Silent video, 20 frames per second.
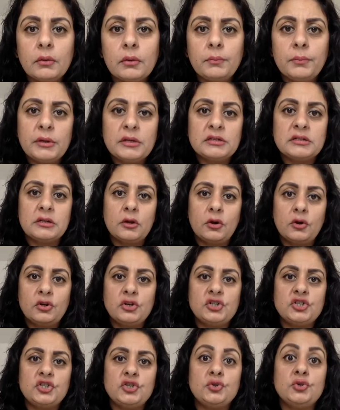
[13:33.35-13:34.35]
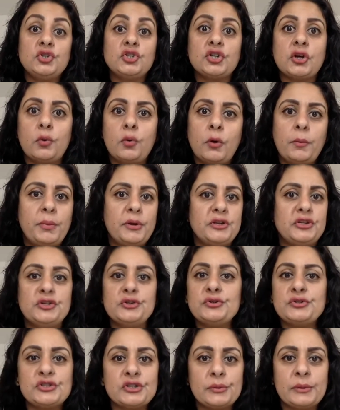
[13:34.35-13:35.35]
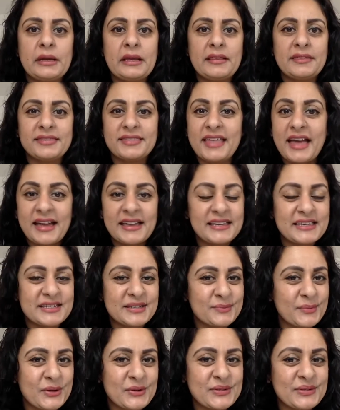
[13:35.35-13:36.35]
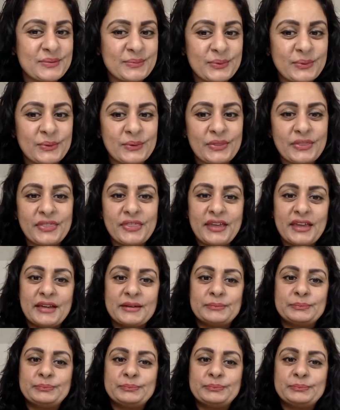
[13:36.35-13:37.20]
But as long as you show up and you do it, that is the most important thing.